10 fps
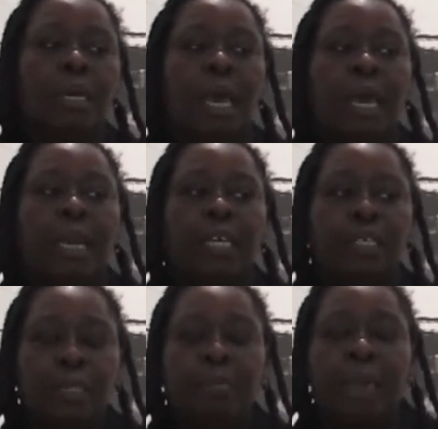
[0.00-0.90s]
and I
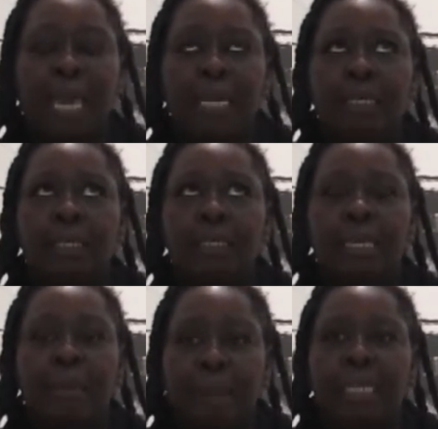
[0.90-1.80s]
used to paint
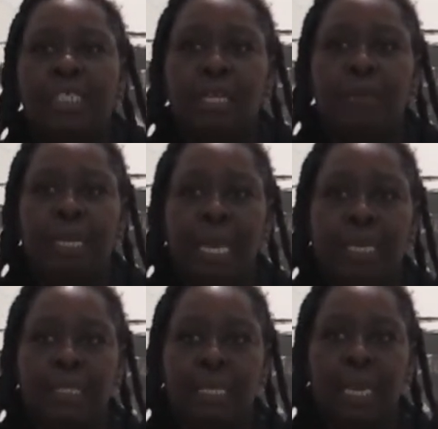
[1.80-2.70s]
imaginary
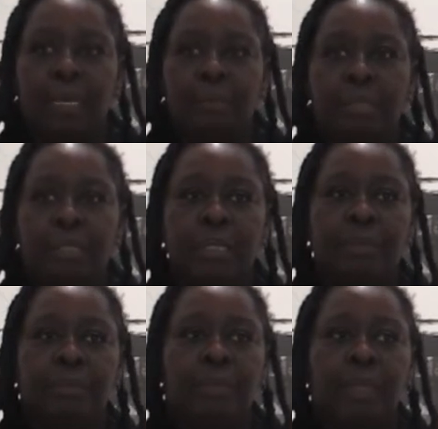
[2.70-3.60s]

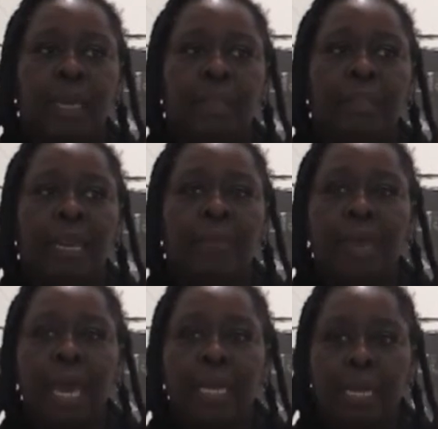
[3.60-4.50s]
landscapes, and they never
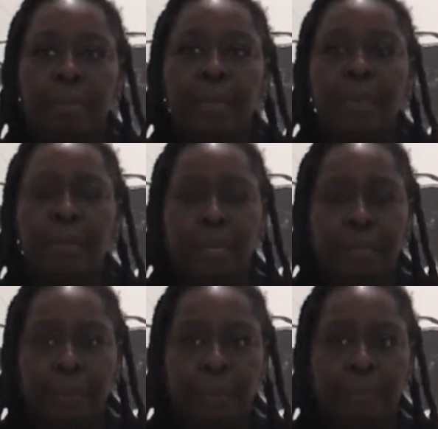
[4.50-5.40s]
had any people
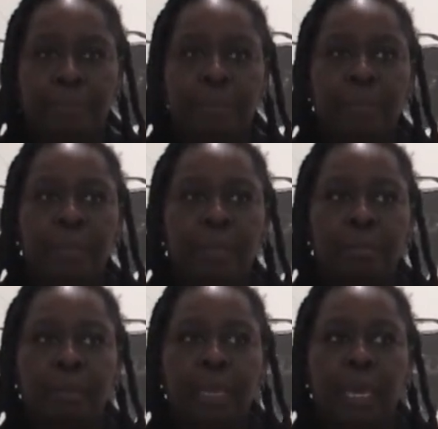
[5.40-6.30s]
in them,
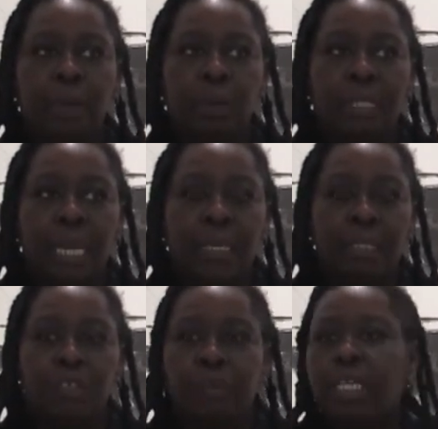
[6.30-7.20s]
but they always had
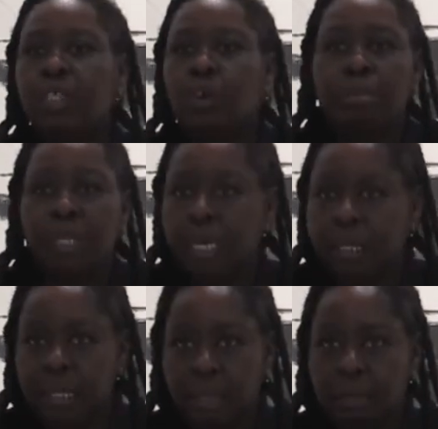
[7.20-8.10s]
strange
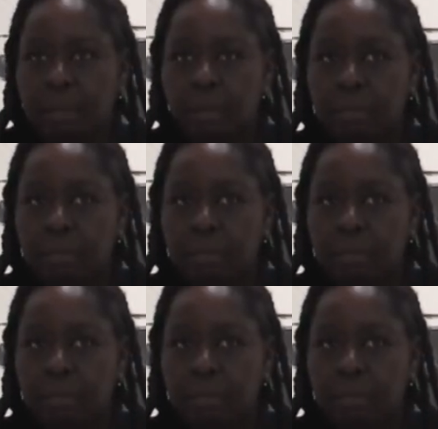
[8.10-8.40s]
objects in that